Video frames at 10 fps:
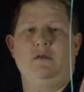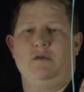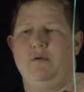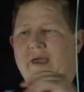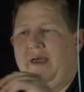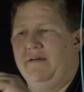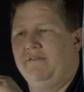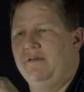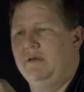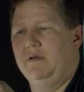you
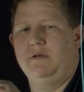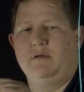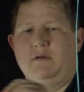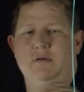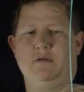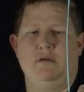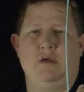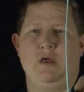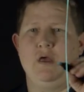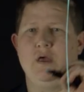have
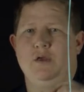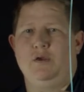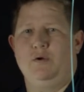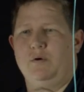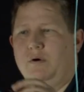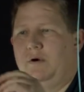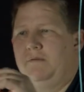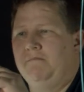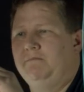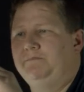
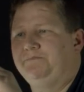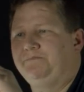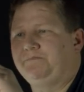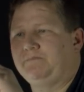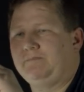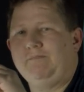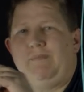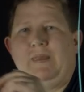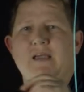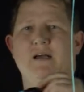your,
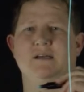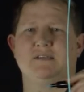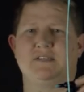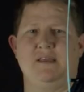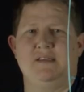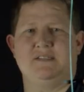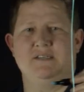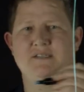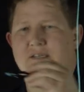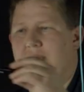uh, say this
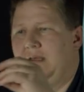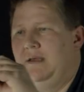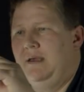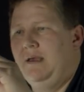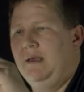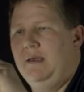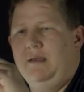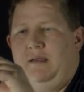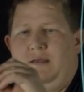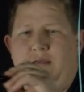is
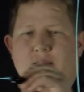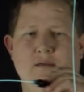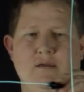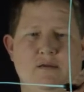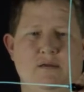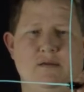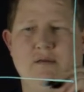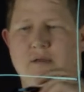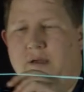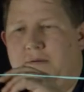a,
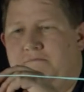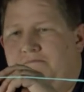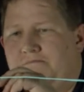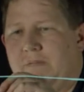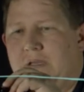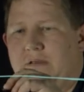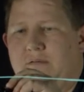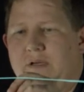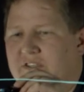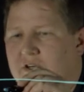um,
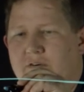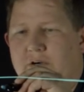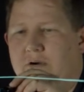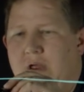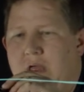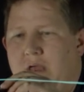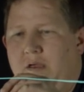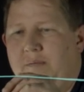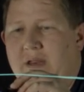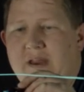a server, it
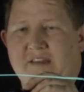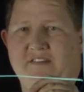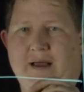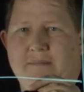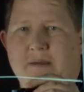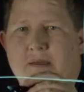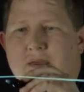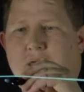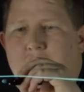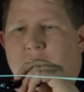could be a desktop,
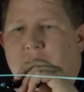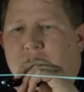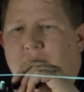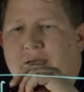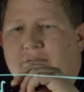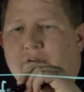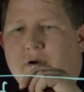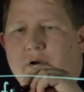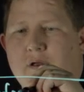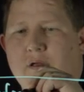but you have
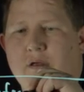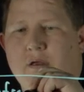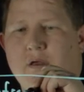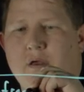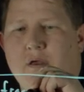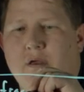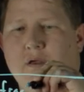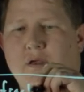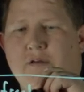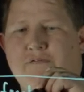your
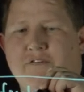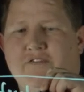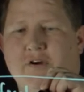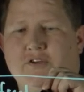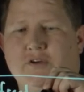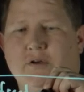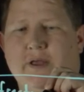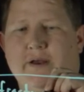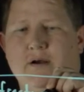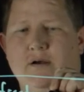infrastructure
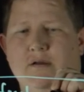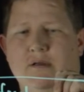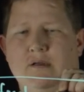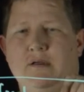layer